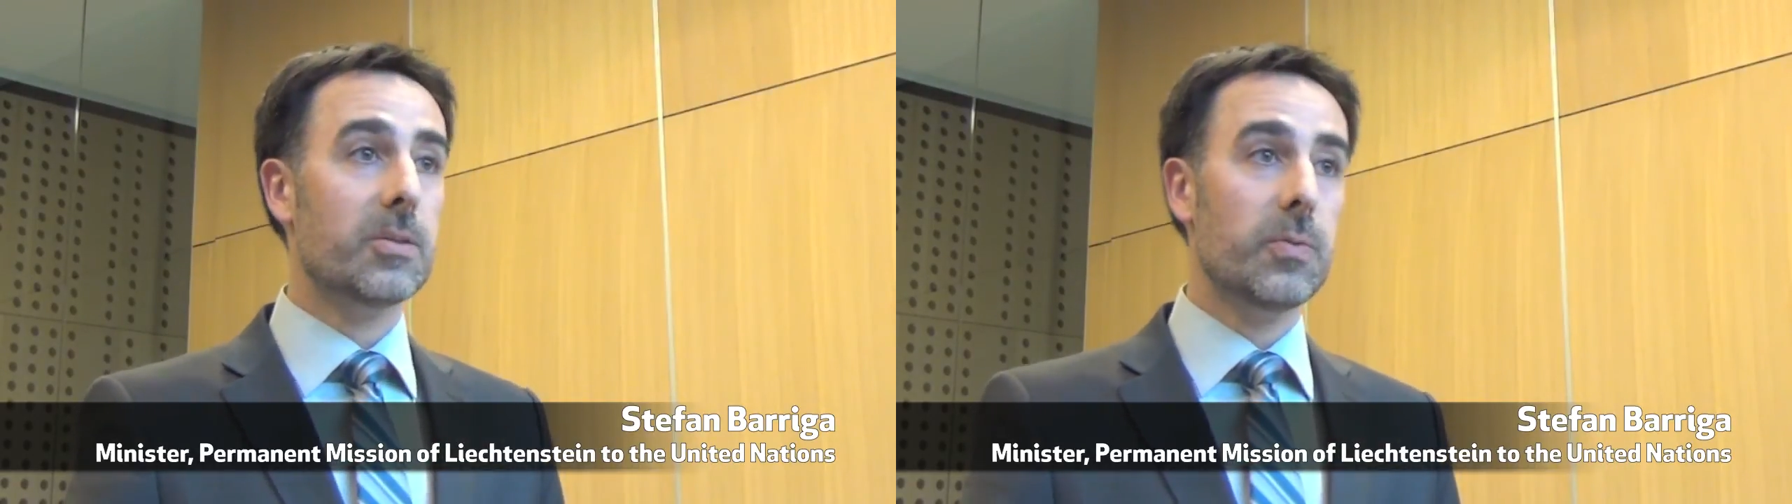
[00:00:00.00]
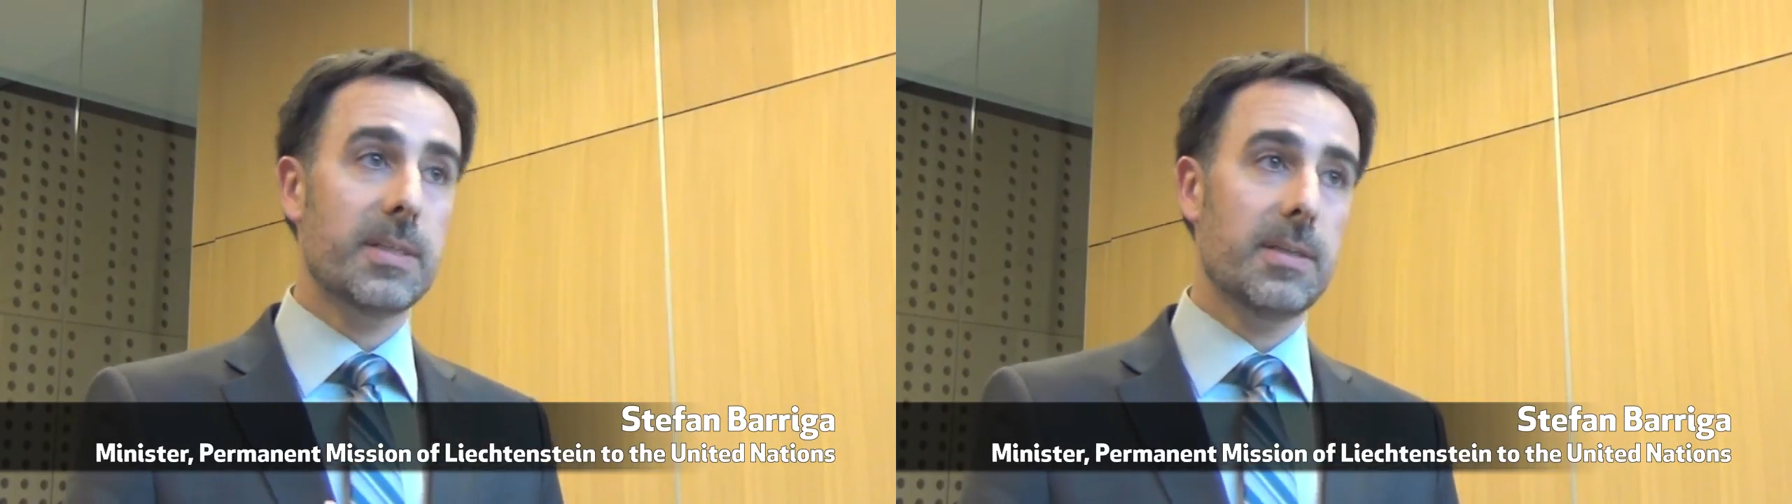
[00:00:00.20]

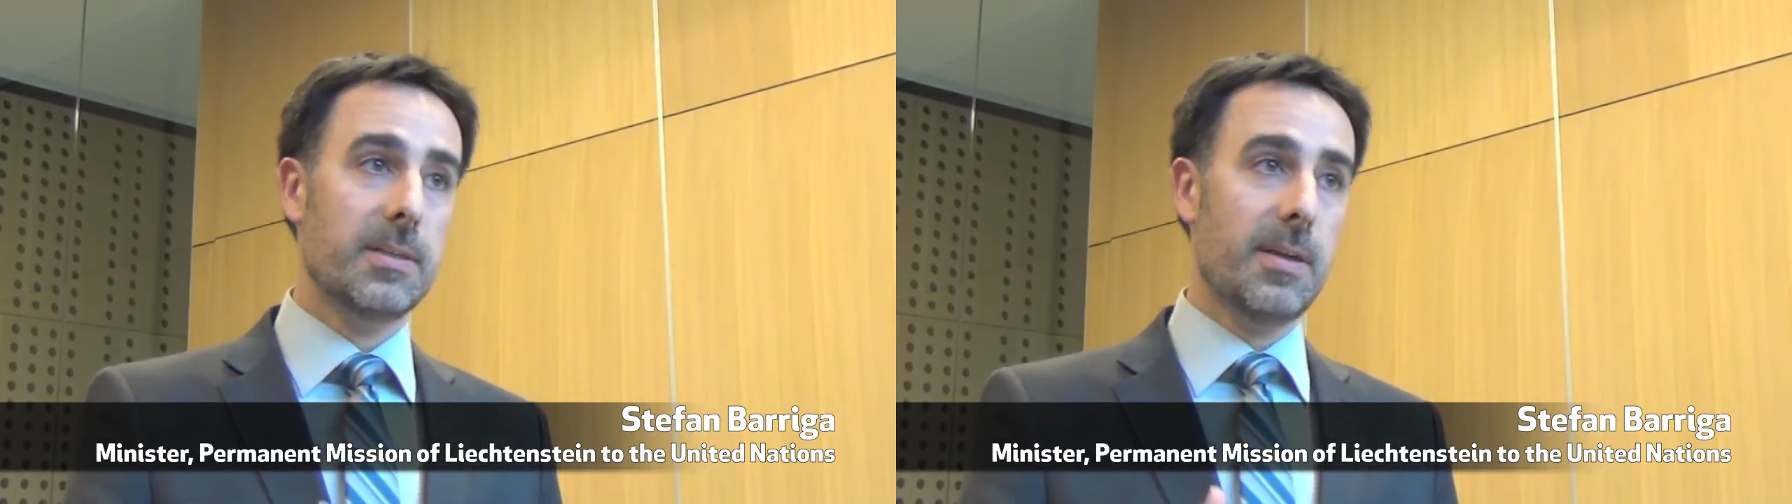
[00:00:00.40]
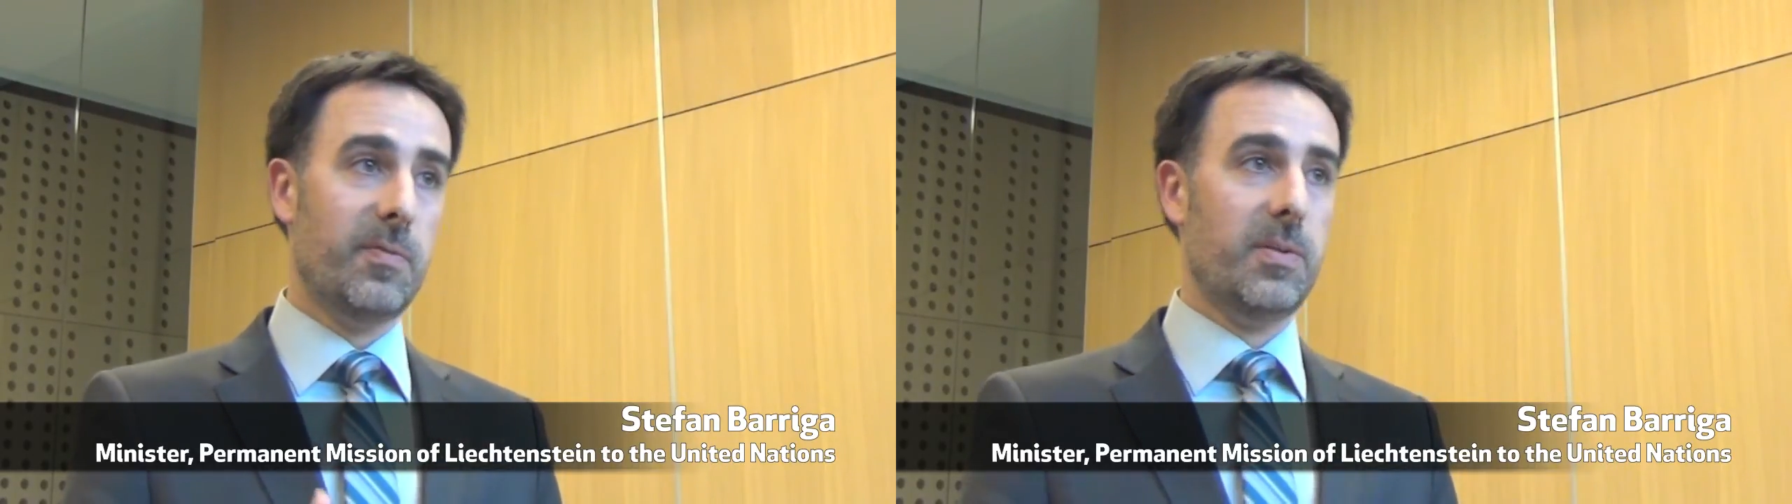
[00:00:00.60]
agreed
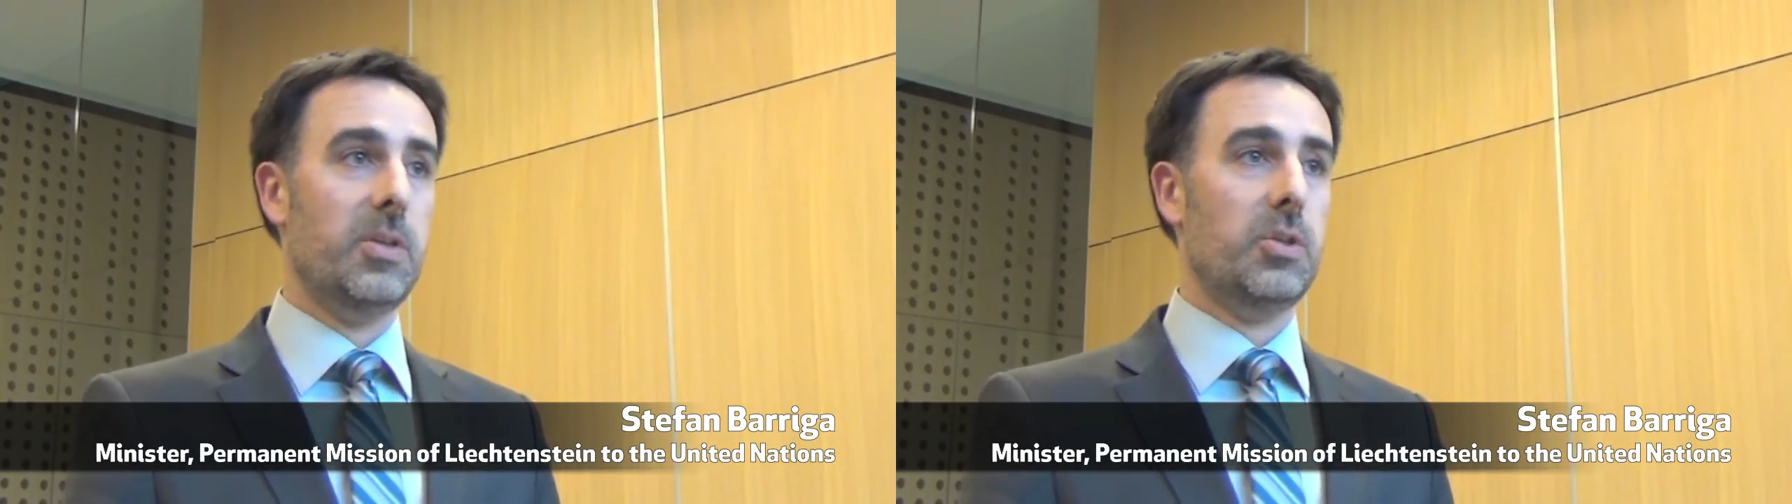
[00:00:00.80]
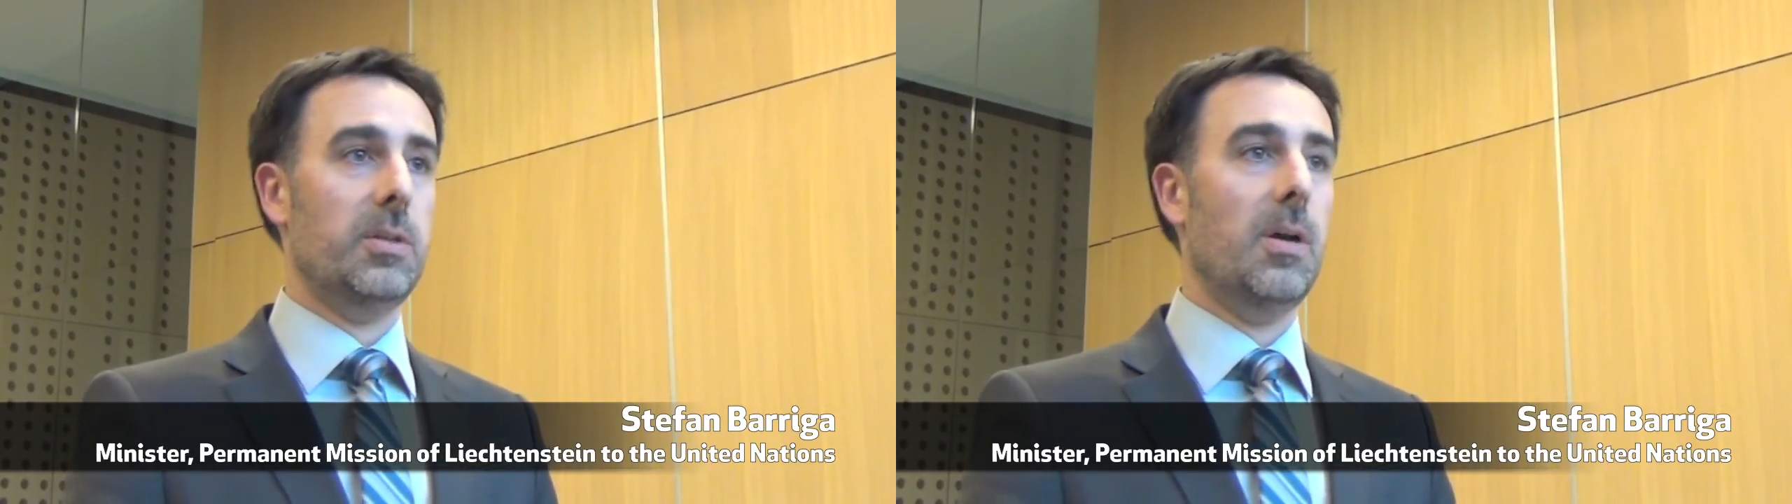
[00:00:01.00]

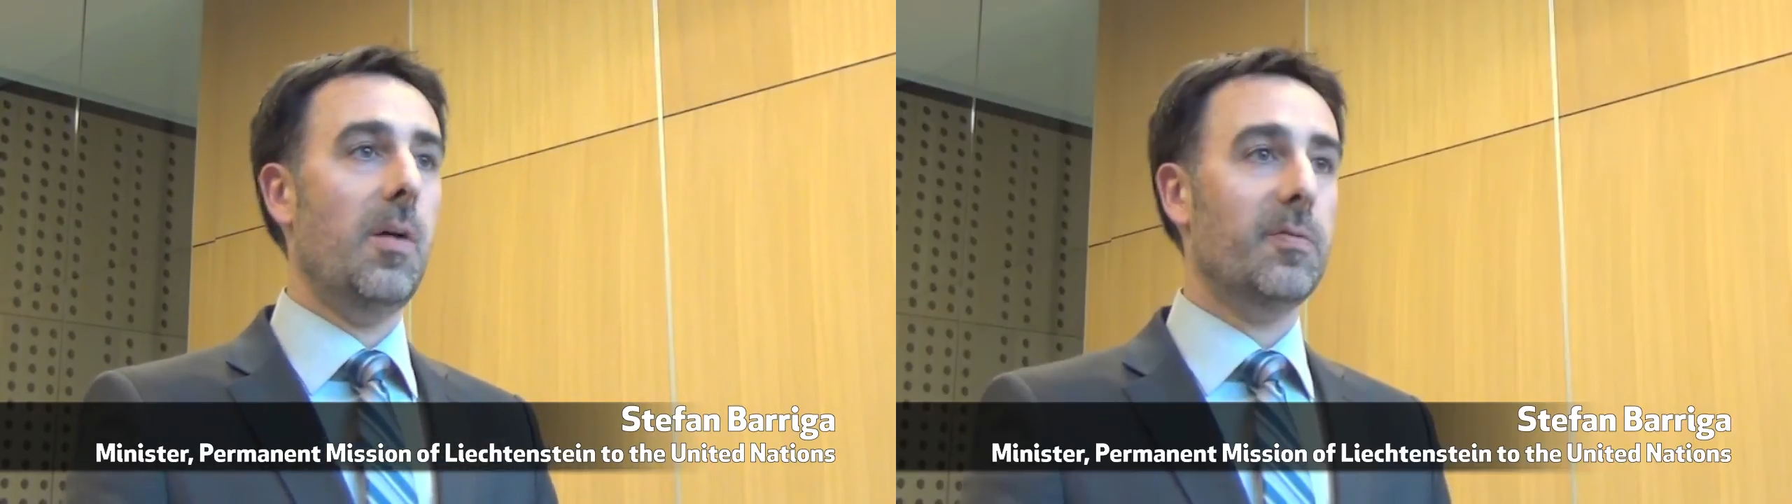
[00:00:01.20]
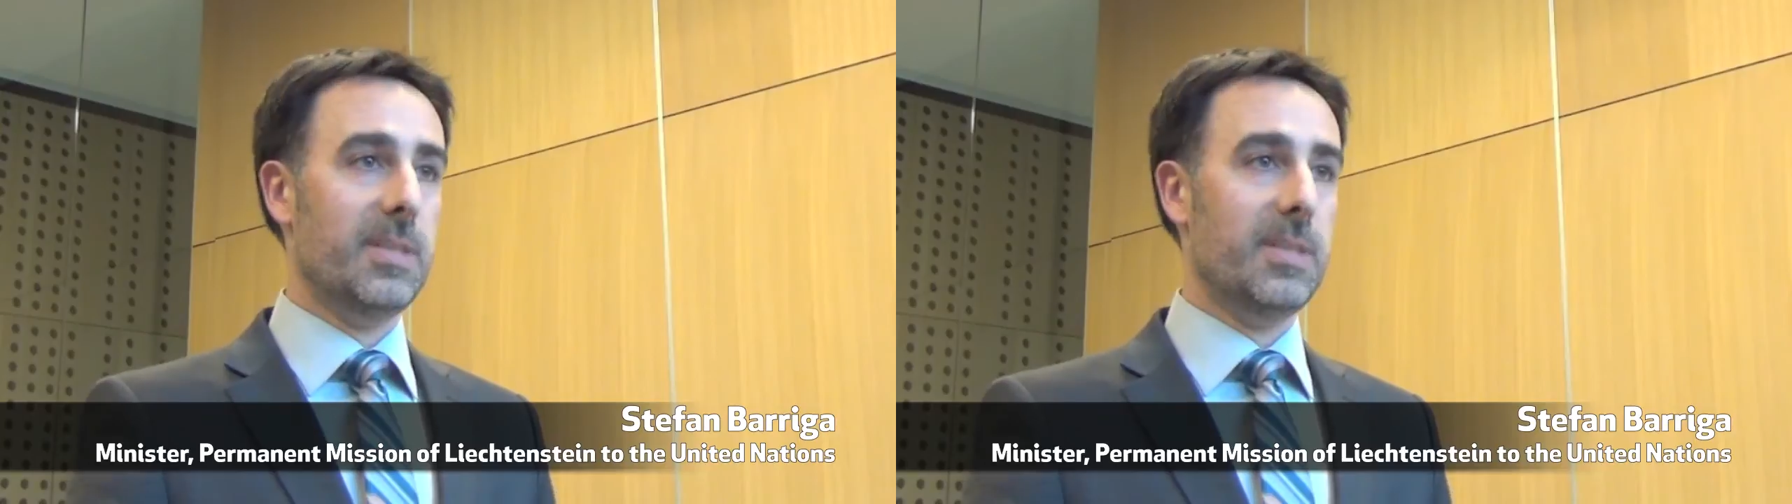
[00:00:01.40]
definition of